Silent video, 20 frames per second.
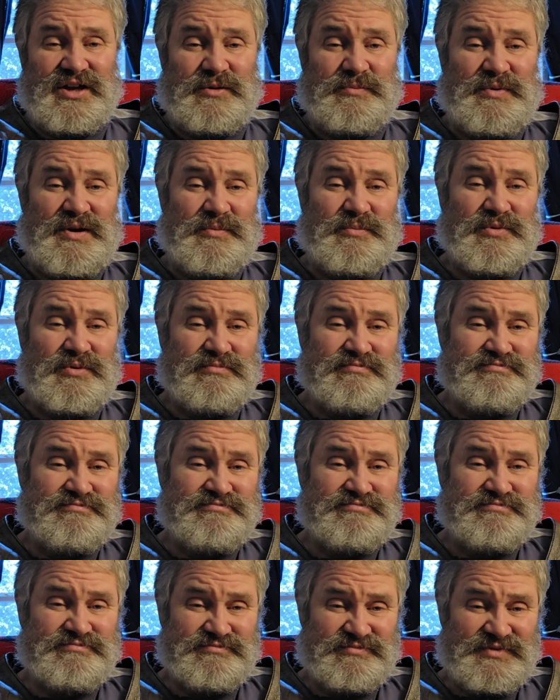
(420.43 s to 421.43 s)
you, people.
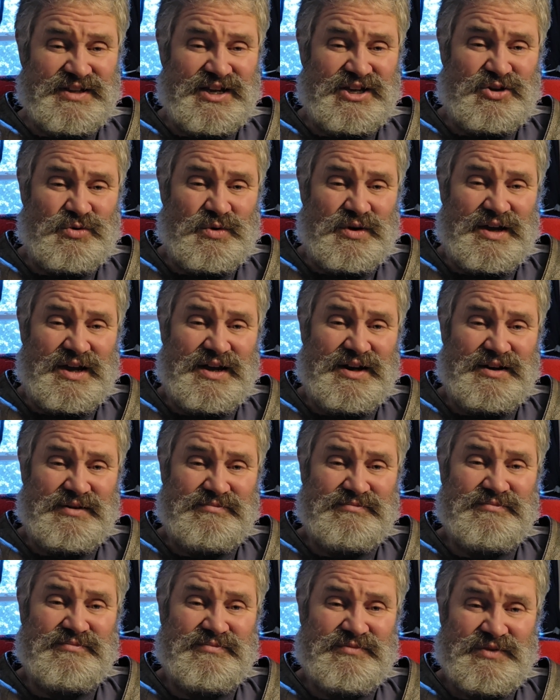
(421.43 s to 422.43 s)
Thank you again, and
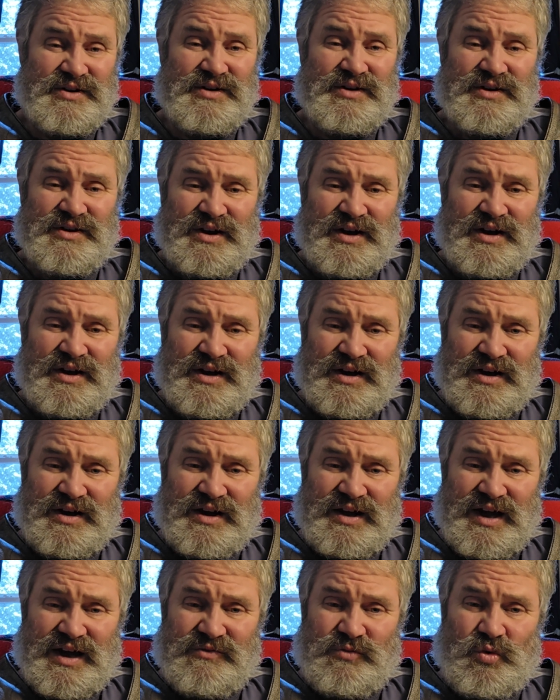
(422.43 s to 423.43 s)

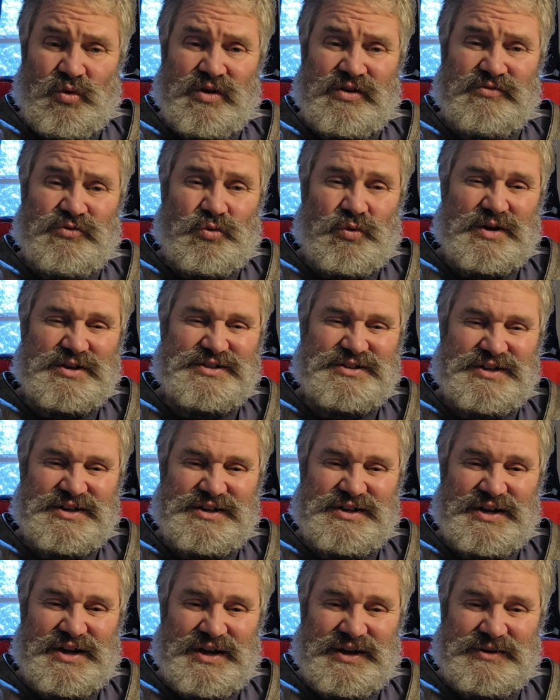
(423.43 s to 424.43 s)
have a wonderful rest of your
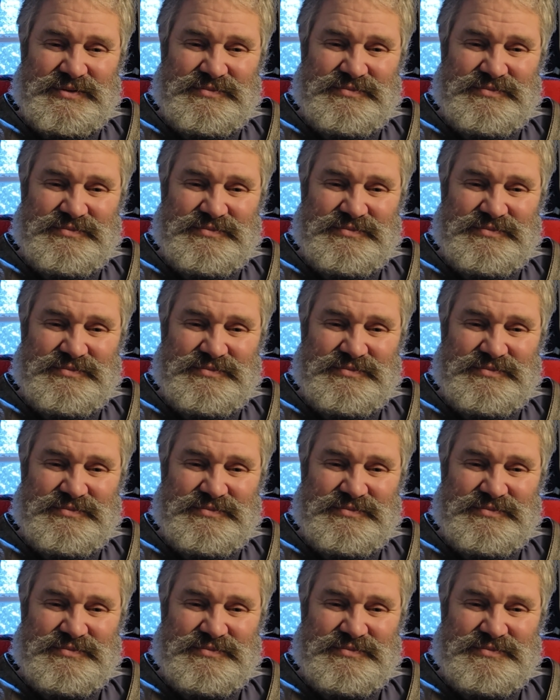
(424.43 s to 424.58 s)
day.